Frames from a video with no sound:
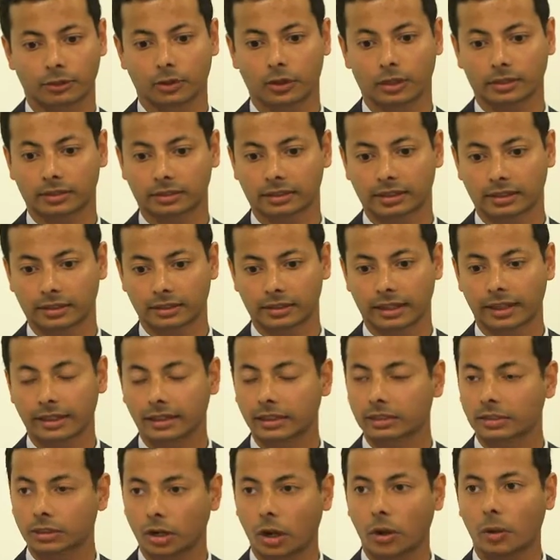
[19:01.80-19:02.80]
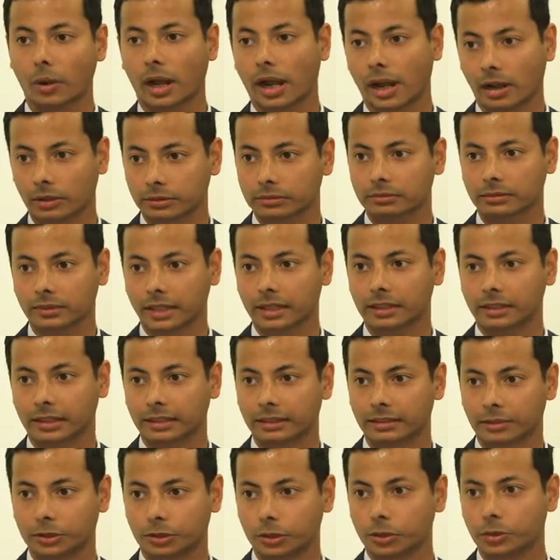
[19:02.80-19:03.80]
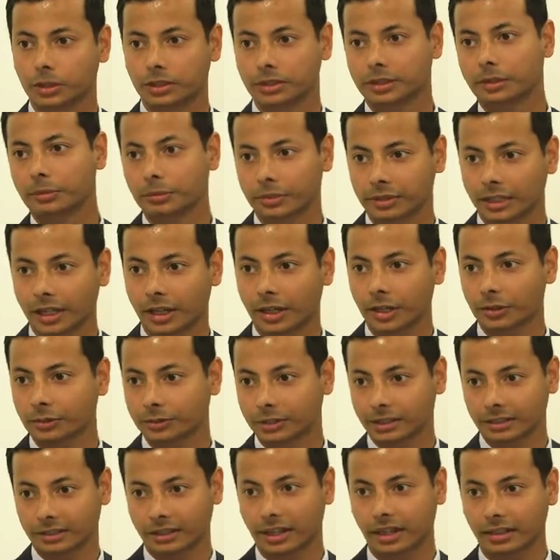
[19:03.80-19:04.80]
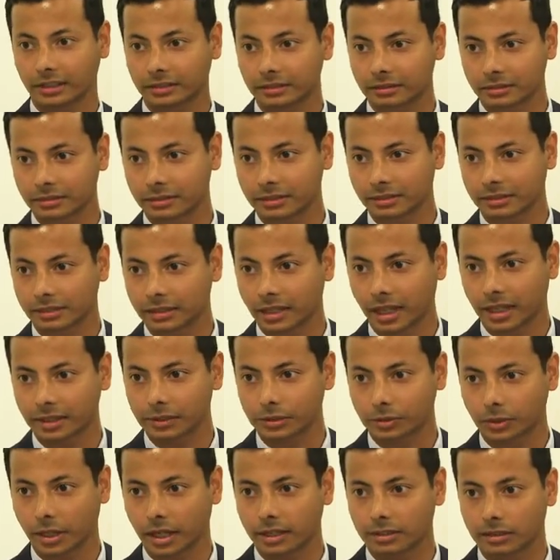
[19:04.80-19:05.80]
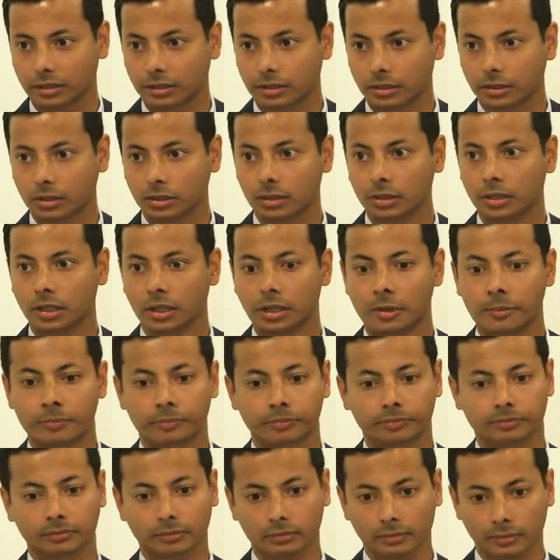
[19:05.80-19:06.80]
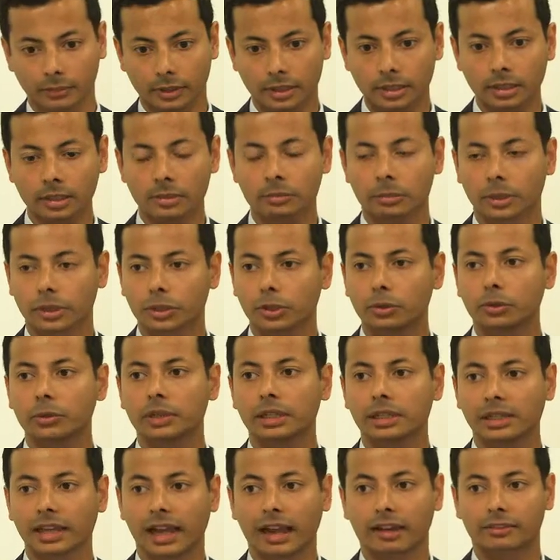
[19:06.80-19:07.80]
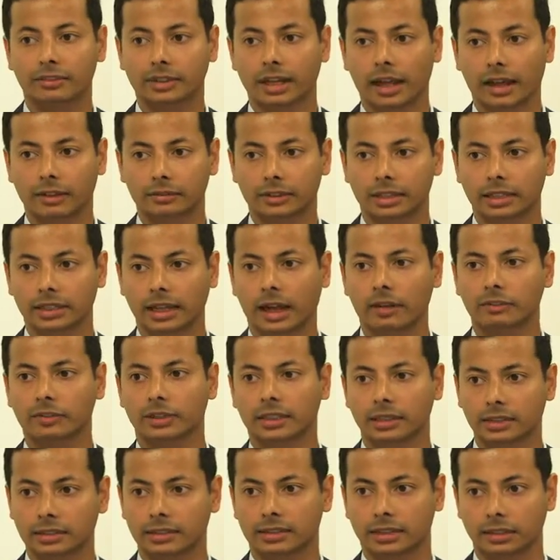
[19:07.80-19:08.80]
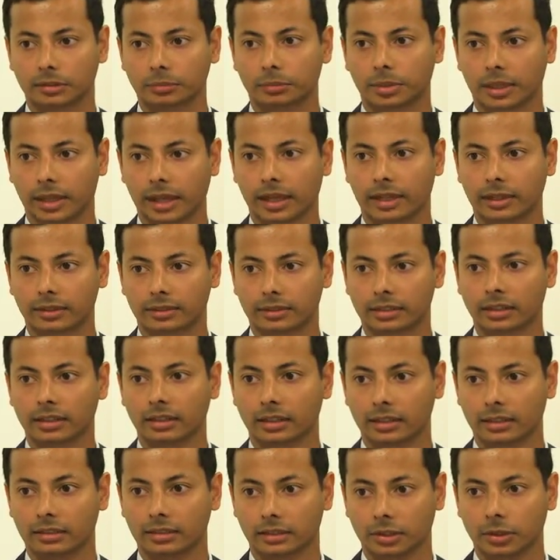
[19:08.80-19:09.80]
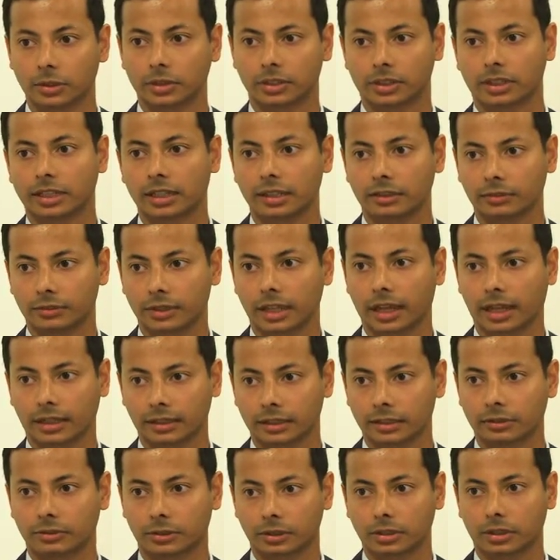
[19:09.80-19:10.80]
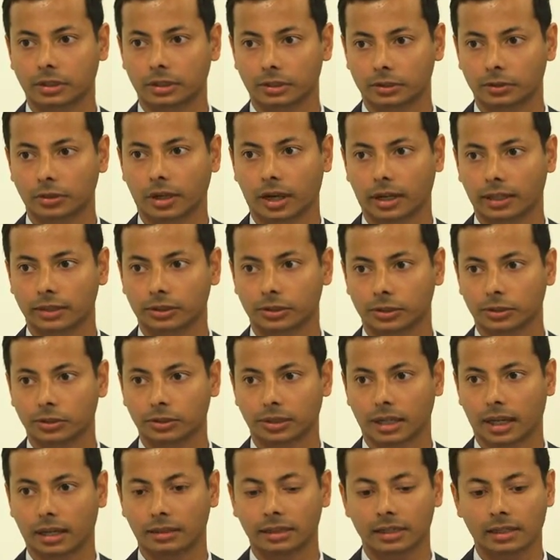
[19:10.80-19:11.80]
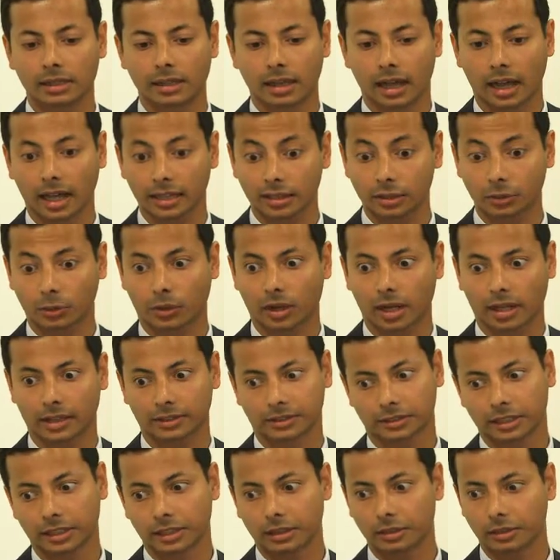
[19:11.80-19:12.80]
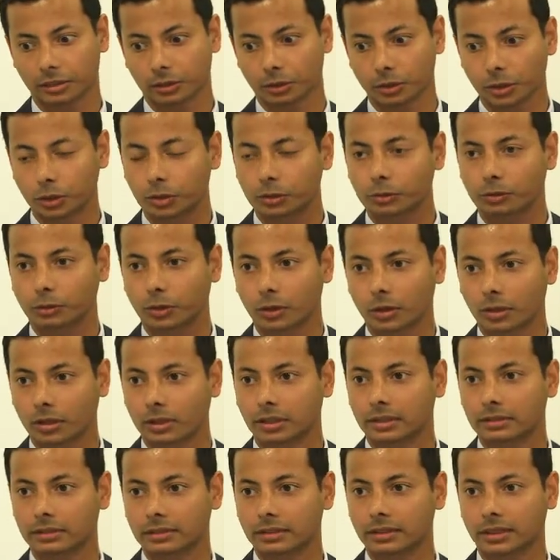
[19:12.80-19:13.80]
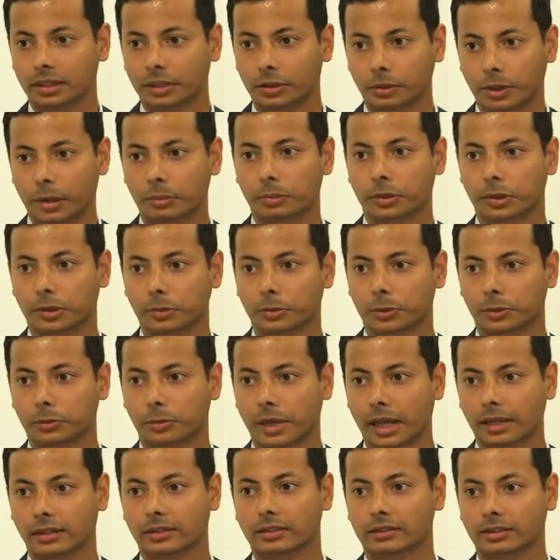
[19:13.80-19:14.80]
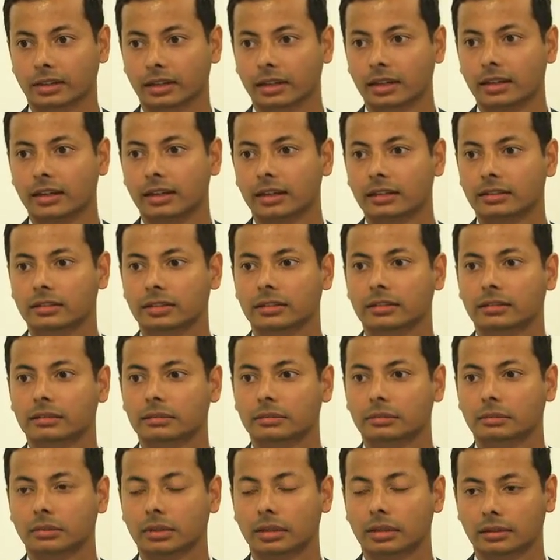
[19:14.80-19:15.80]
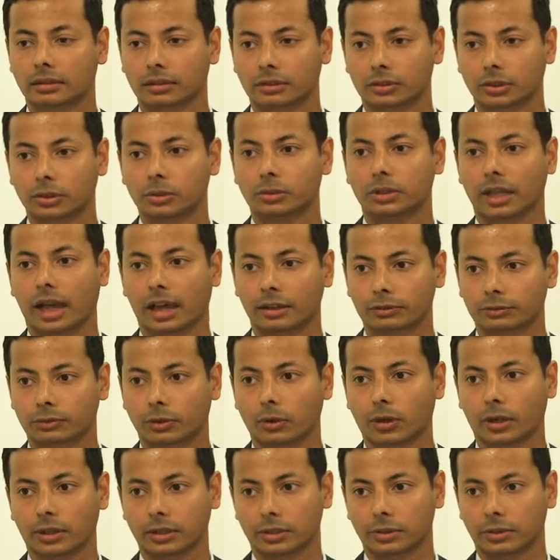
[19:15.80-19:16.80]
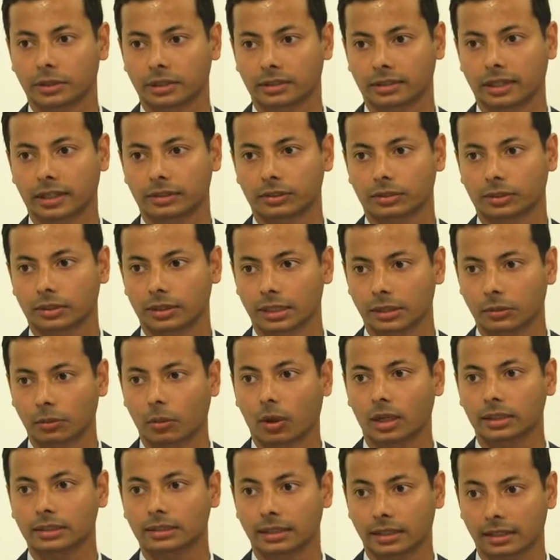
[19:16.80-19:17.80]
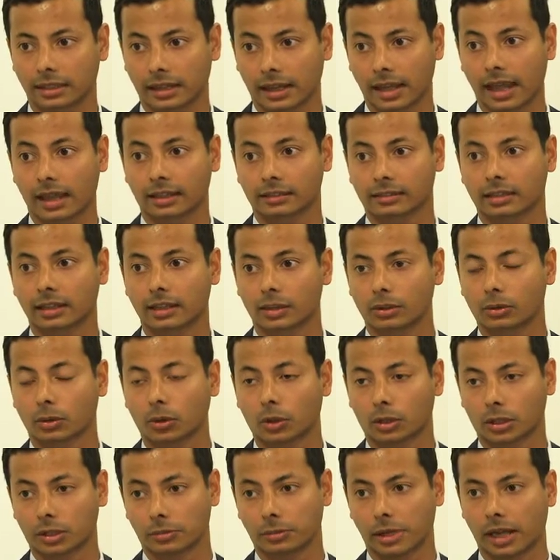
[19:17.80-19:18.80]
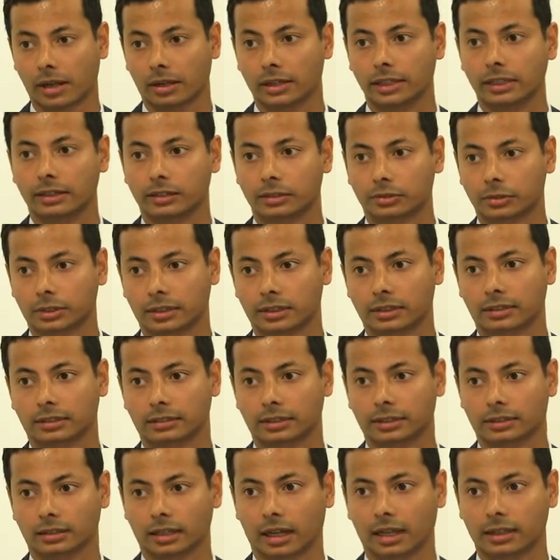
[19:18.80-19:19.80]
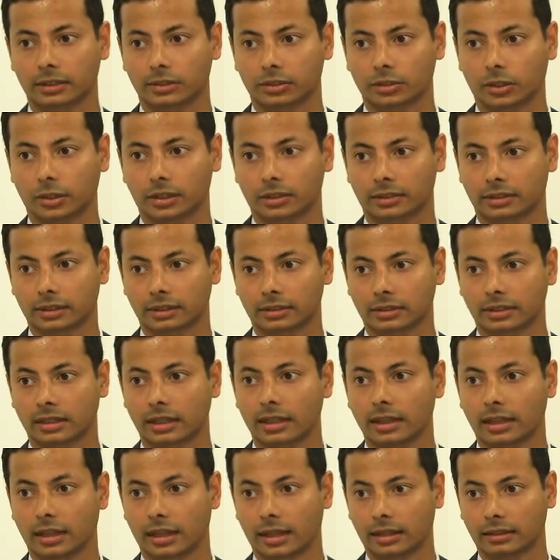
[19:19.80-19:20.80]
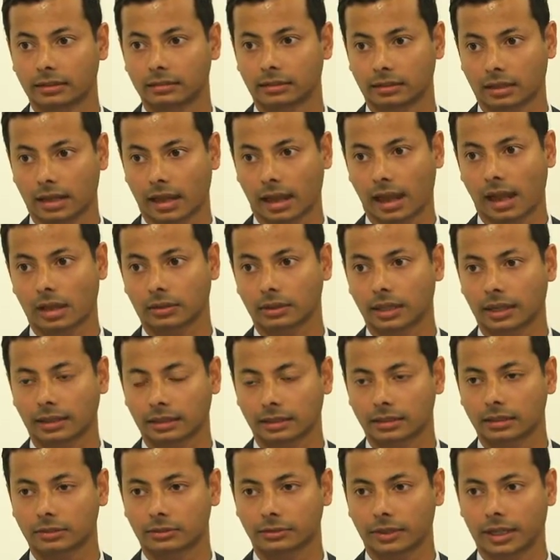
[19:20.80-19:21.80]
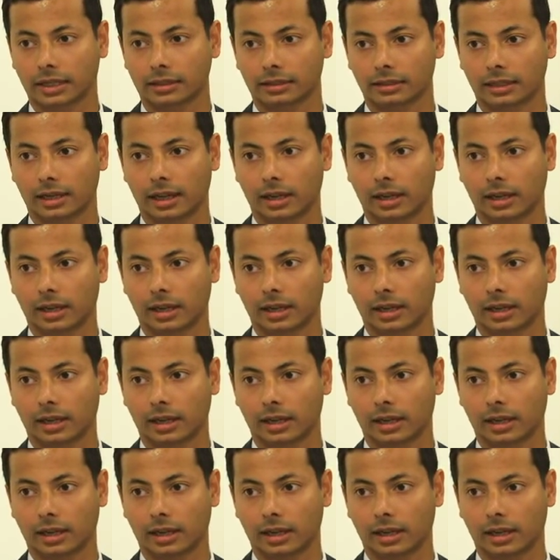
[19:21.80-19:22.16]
course, they can go out and do it themselves, as our client tried to do, but you really have to have the governance in place to achieve that if you're going to try and do that. Otherwise, look for a reputable manager to do that for you, essentially, one that has thought about each of these design choices and how that can affect the